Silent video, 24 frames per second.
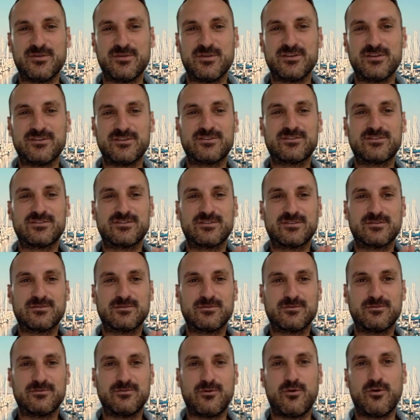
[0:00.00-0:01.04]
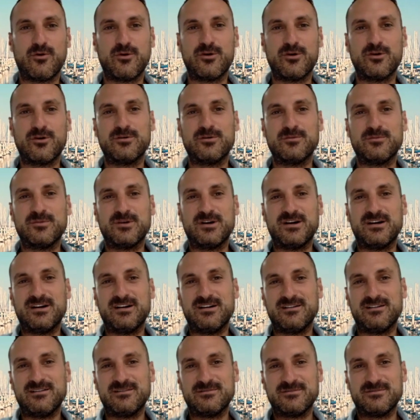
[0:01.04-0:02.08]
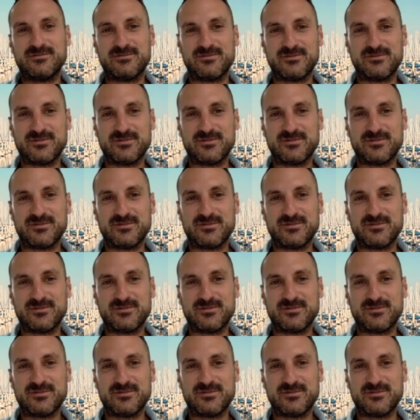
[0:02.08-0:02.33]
this form of,